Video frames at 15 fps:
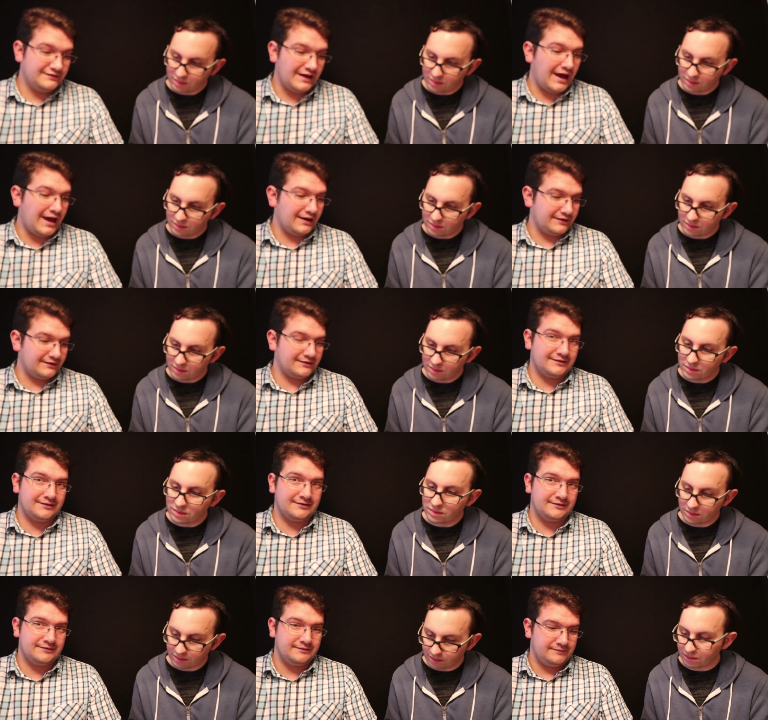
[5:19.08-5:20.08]

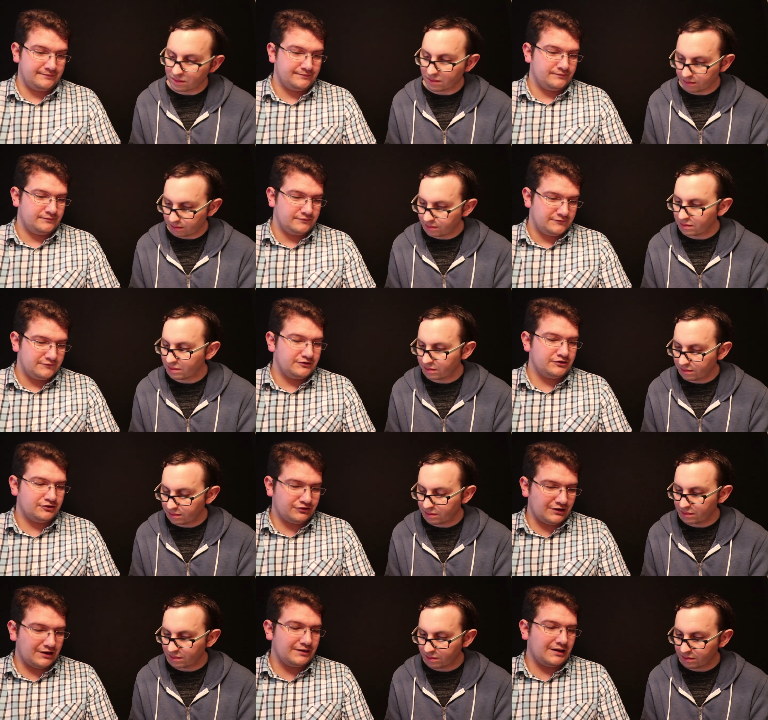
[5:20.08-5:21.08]
Speaker 1: decks. Mm.
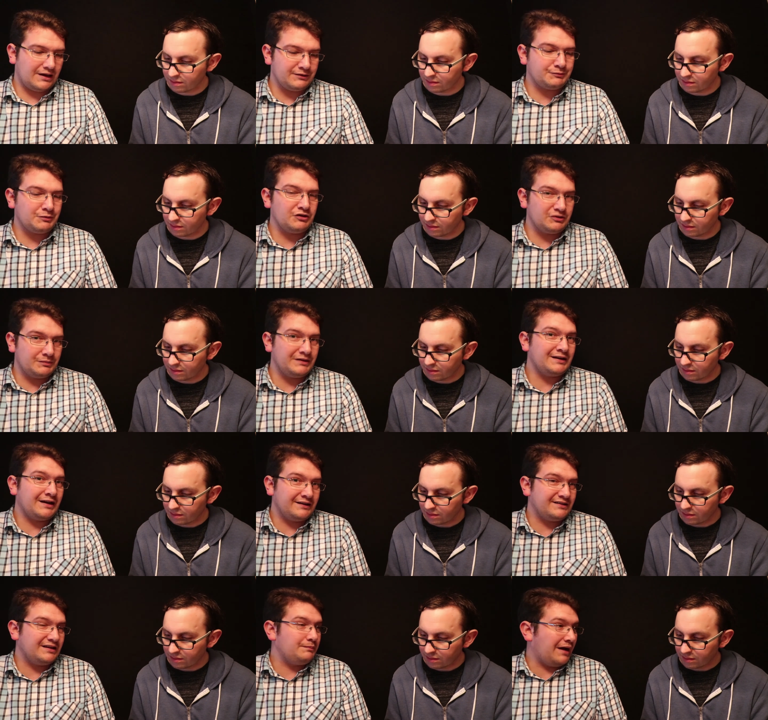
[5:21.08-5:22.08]
Just I suppose they'll be
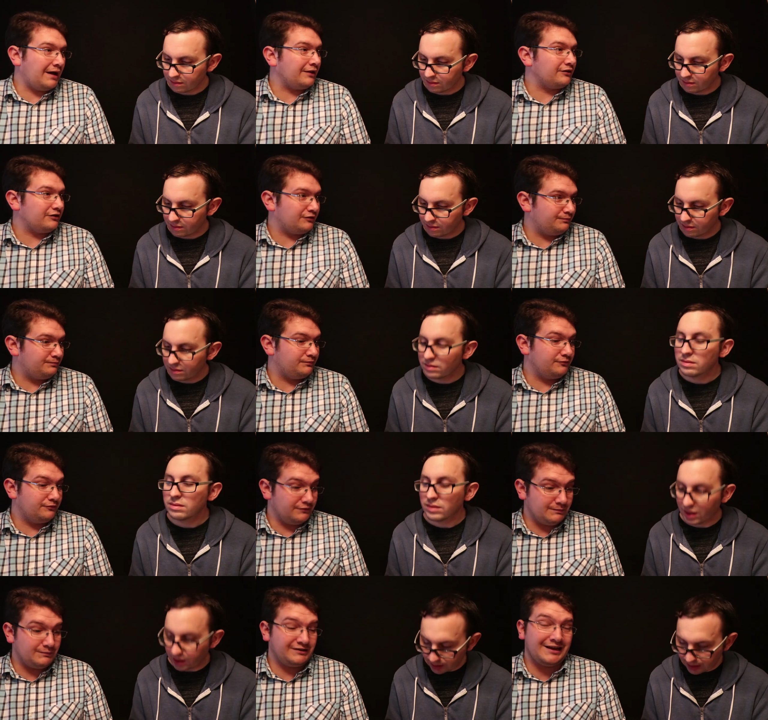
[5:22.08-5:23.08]
nicely balanced
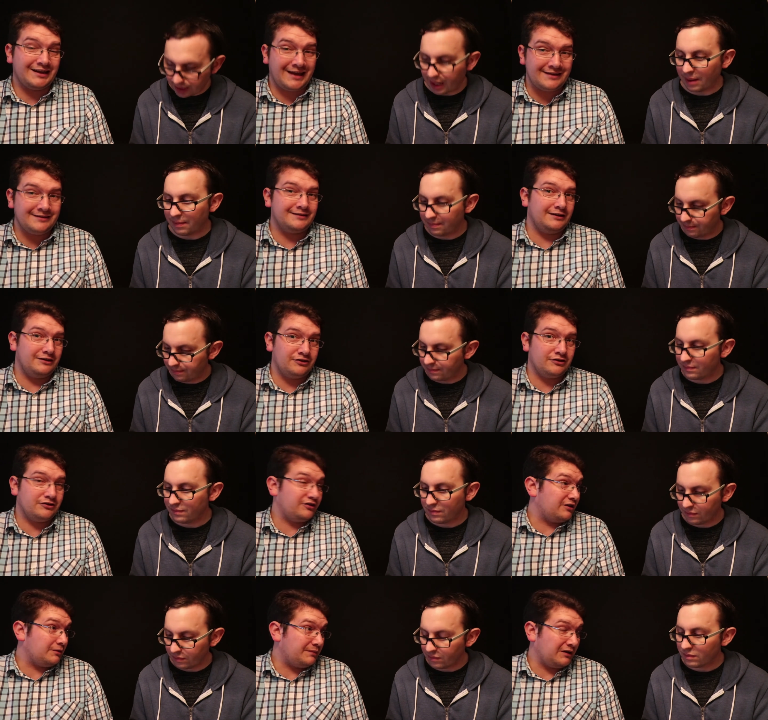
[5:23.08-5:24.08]
yeah. against each other
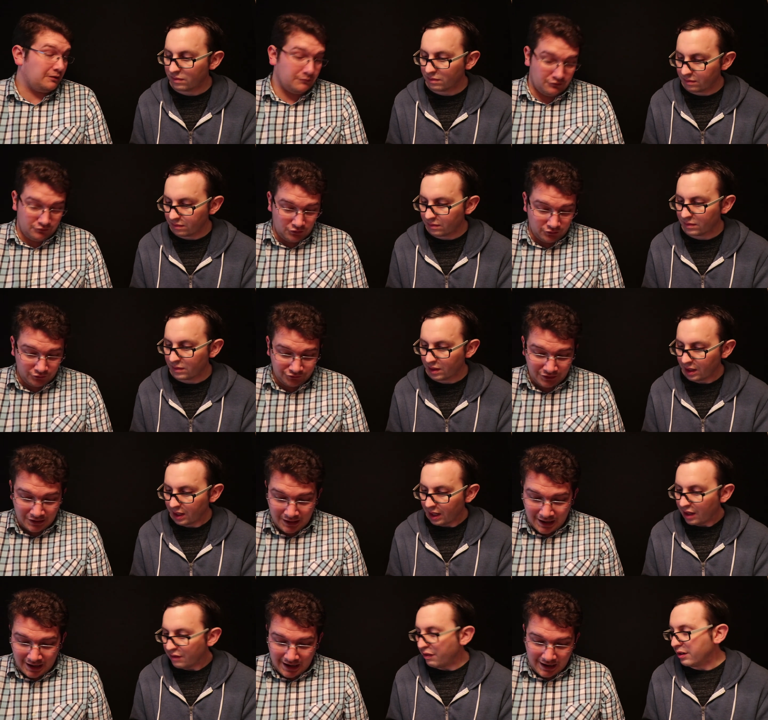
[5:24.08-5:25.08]
so you can pick up the rules.
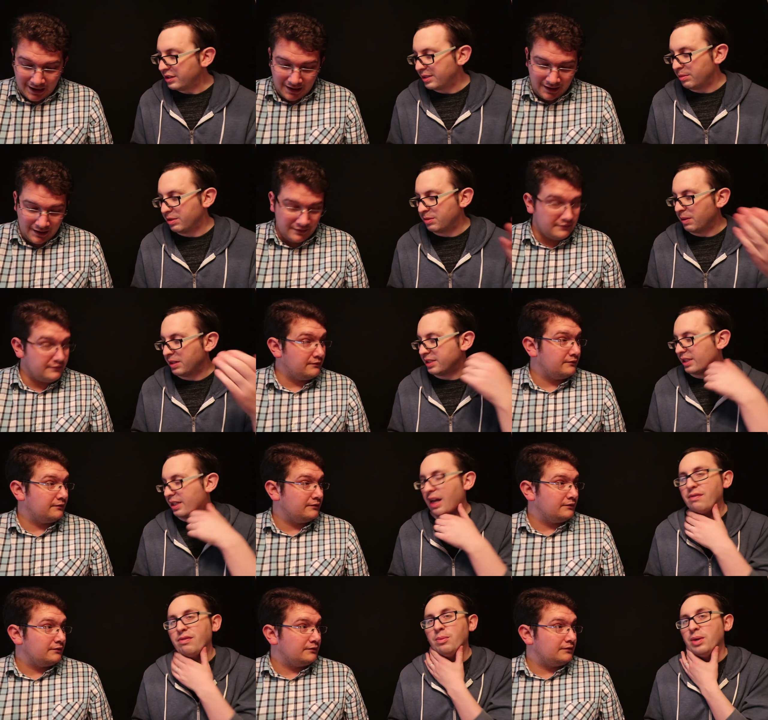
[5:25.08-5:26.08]
Speaker 2: Very similar to Magic the
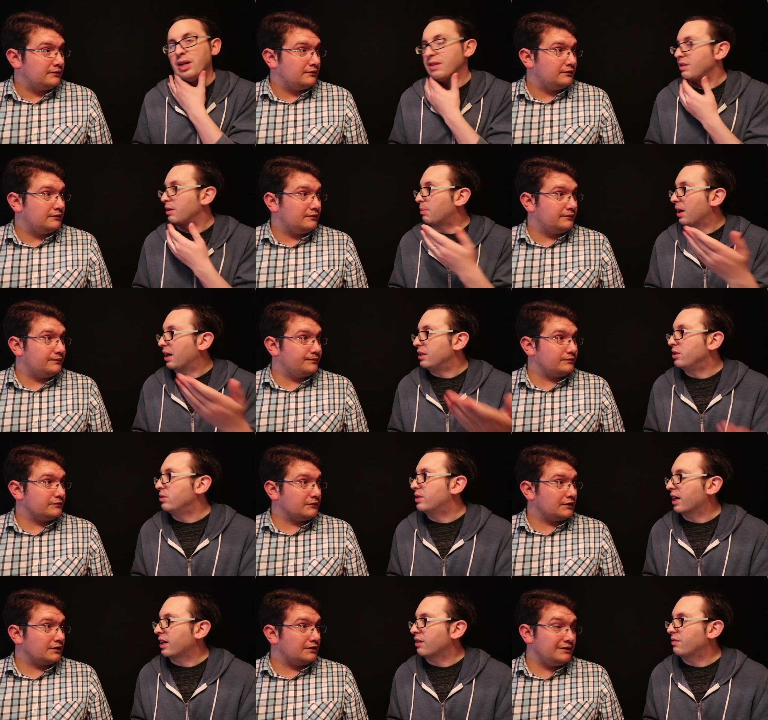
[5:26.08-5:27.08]
Gathering whenever you buy a new
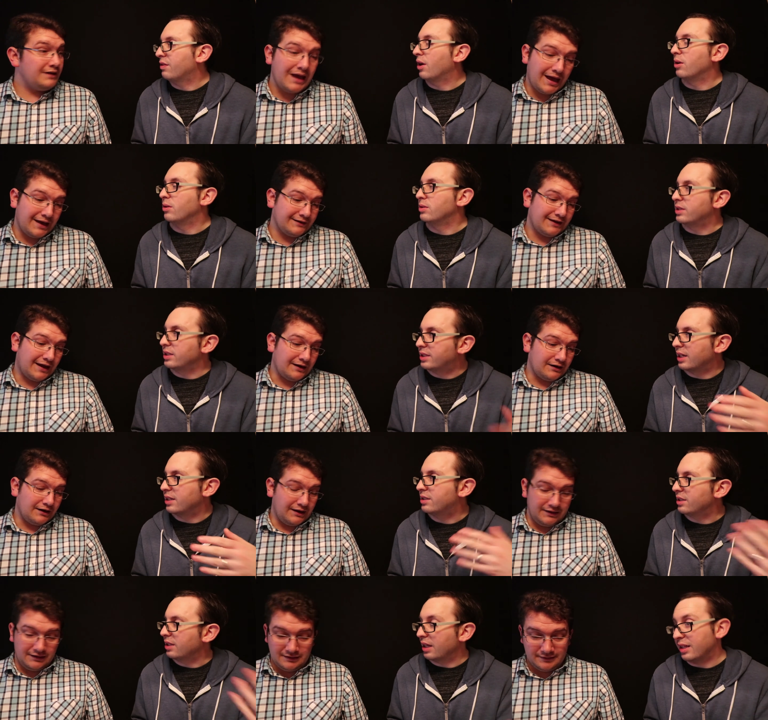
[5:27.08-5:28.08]
deck of yeah,
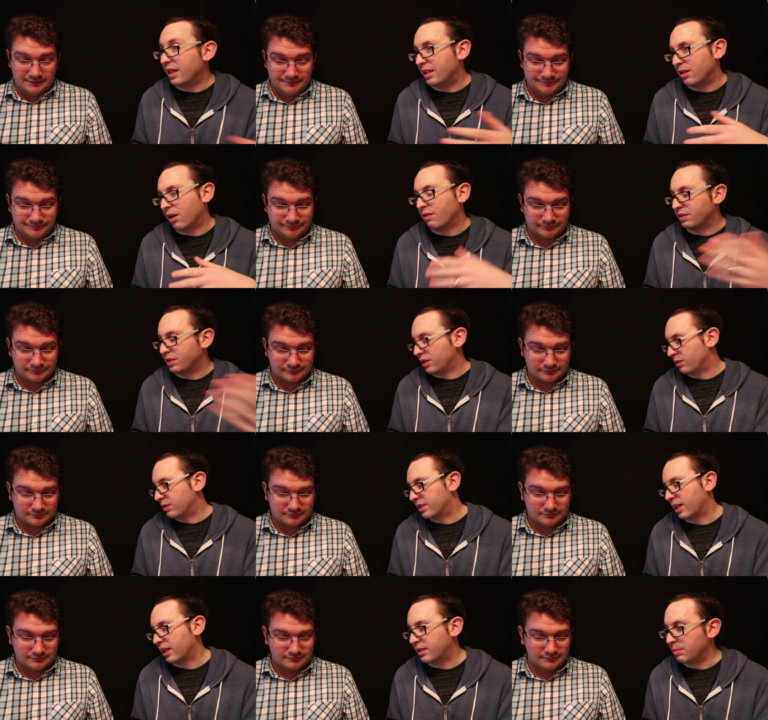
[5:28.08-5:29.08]
exactly. To, and then obviously you
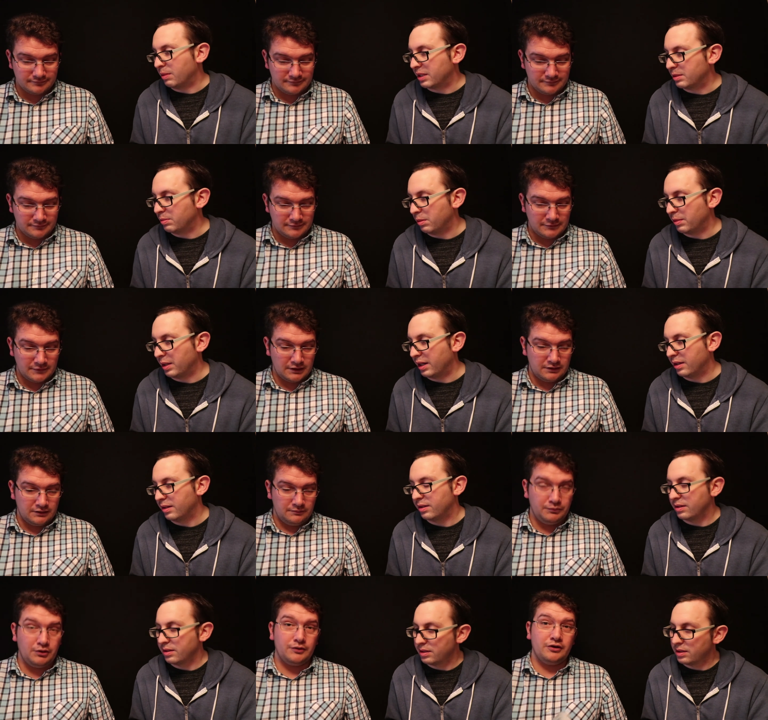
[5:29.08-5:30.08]
decide to mix them up then.
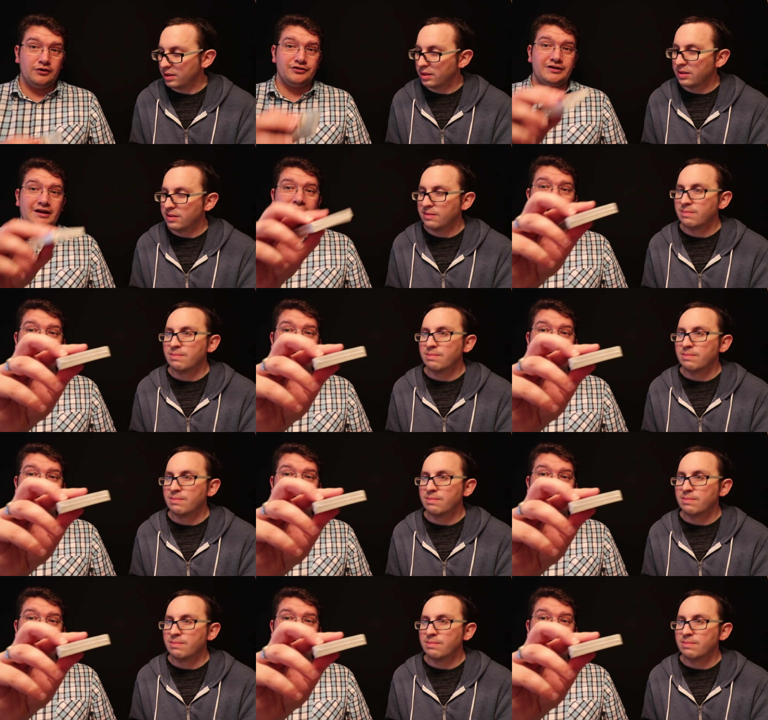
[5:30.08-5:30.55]
Speaker 1: But we also get a